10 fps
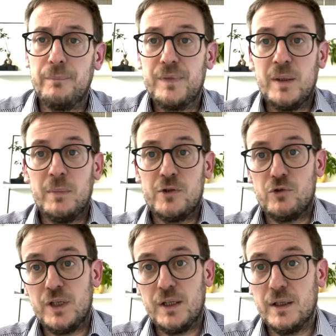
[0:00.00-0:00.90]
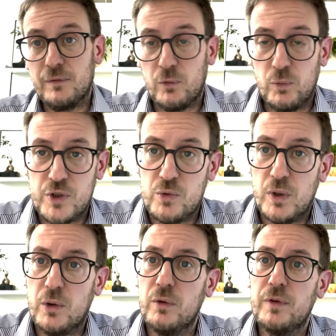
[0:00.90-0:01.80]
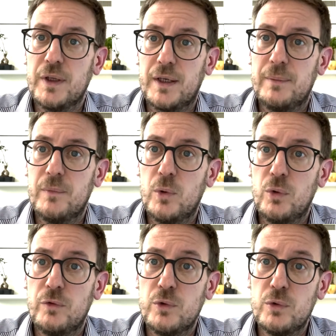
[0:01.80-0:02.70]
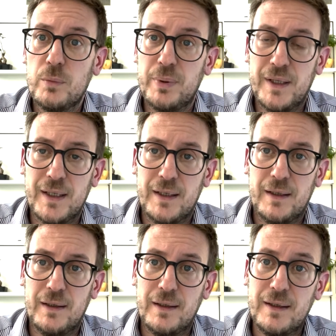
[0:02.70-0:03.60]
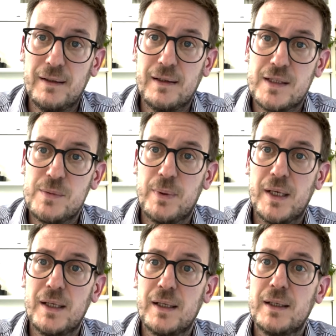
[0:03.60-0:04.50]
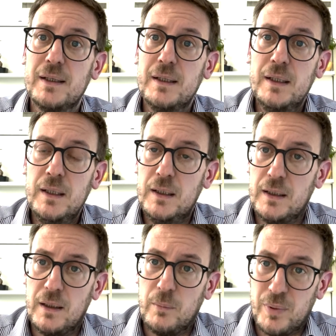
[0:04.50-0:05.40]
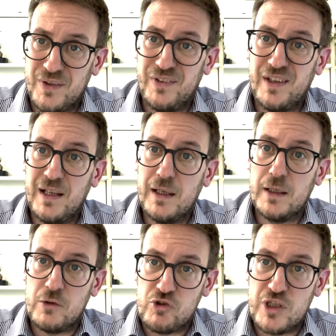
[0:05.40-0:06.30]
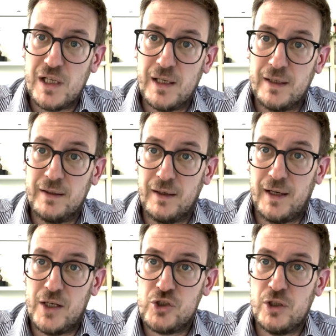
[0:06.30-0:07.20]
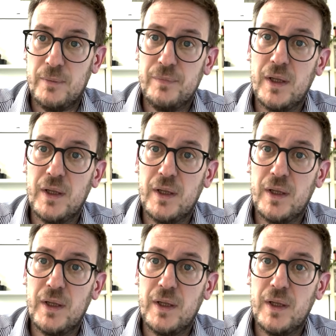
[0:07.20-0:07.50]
in Madrid, from which we cover all of Europe, and then in Italy, in Spain, in Brazil, in Chile, and in Russia.